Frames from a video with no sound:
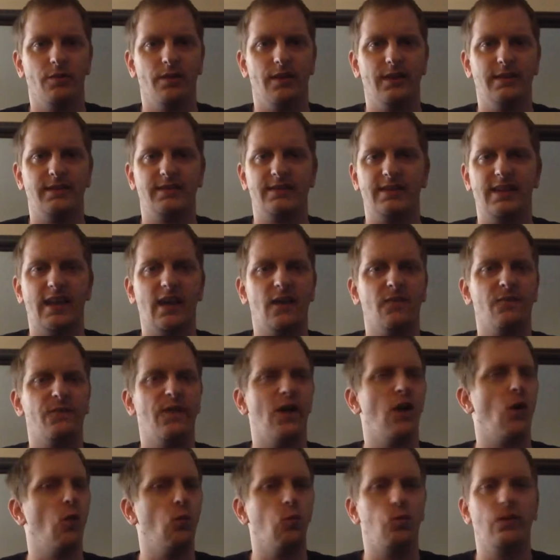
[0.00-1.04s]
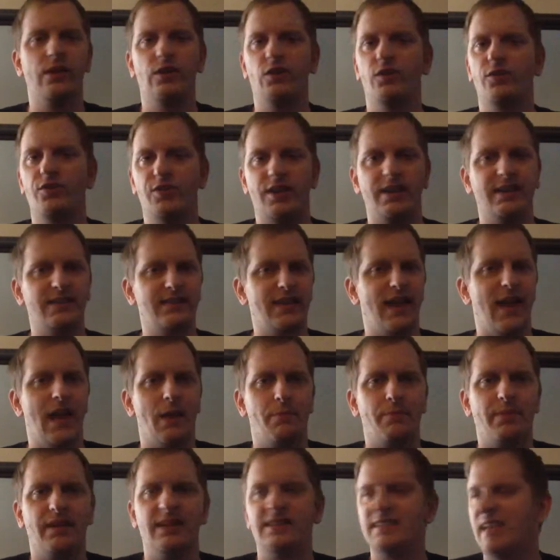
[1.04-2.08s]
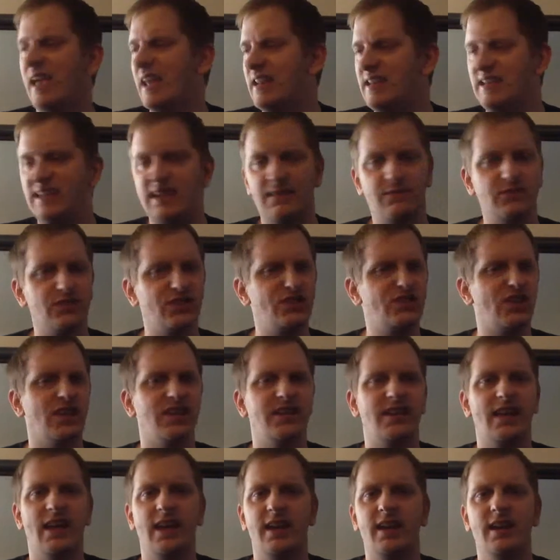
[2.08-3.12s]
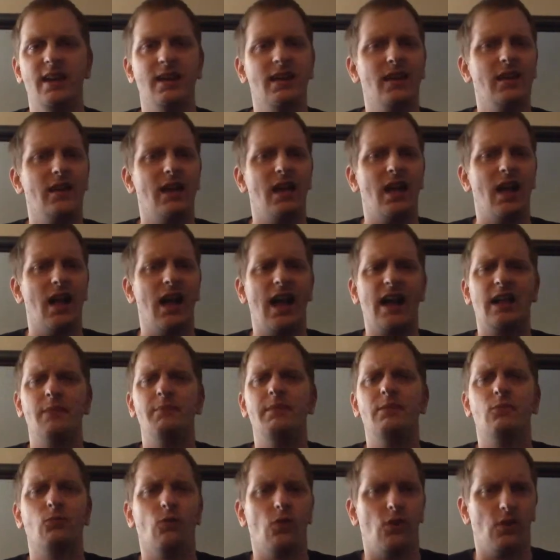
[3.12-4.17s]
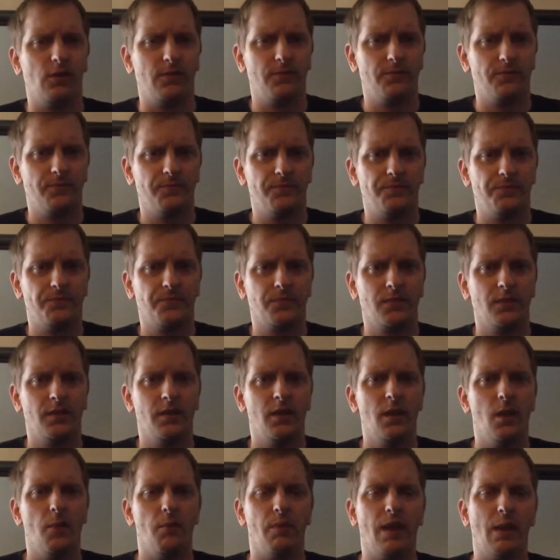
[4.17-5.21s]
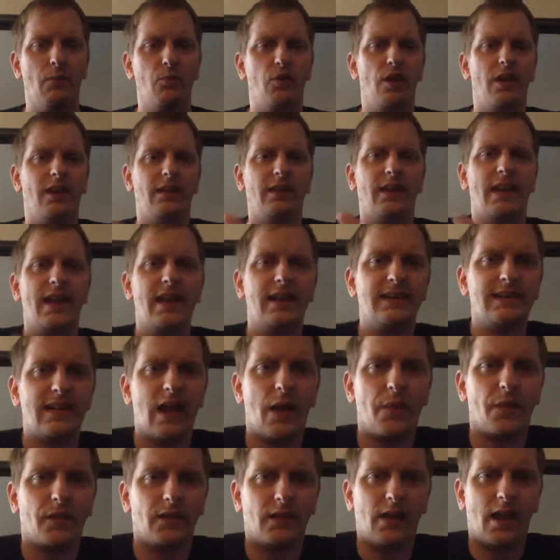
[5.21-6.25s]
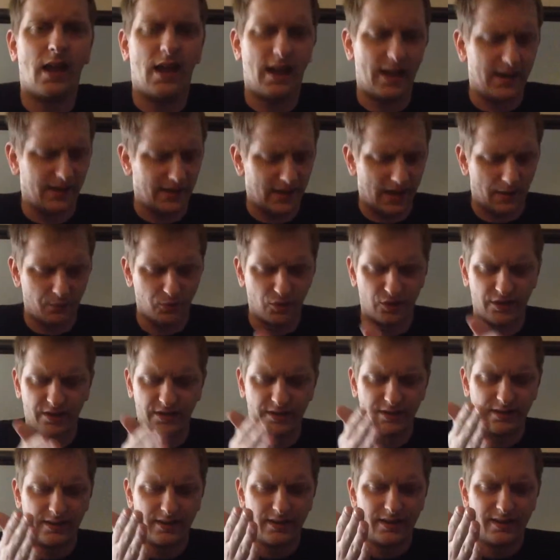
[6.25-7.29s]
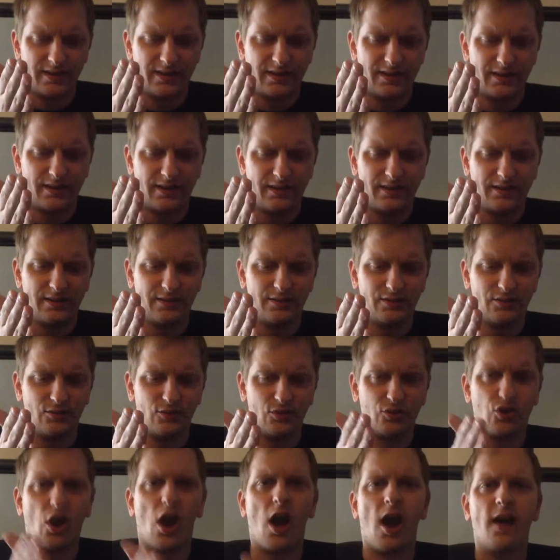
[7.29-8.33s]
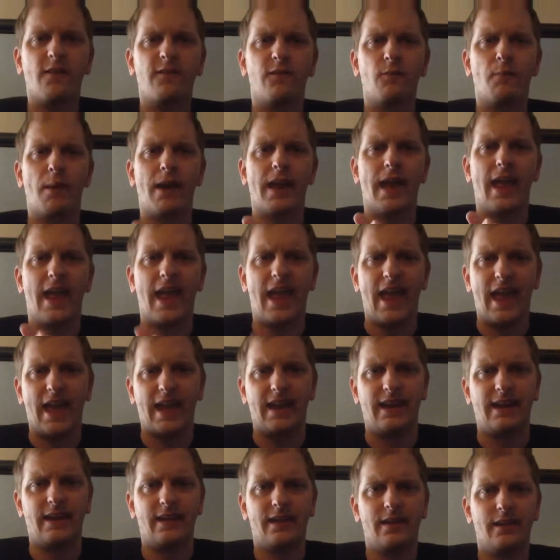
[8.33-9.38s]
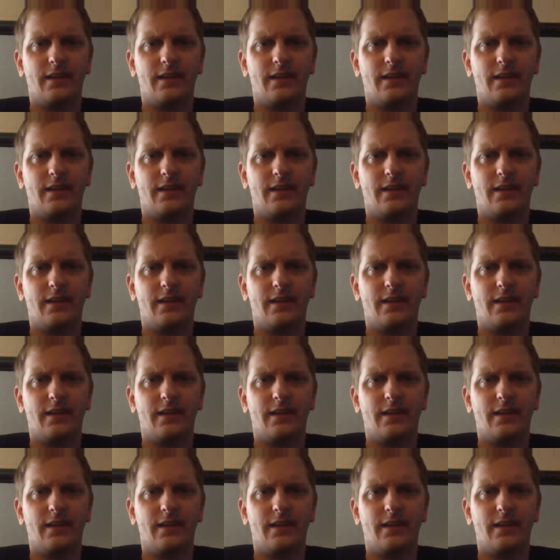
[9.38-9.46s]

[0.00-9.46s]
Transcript: It's the NFL. Weird things happen. It's any given Sunday. I can be wrong. But I'm going to lay it down the line, and I'm going to talk from my head.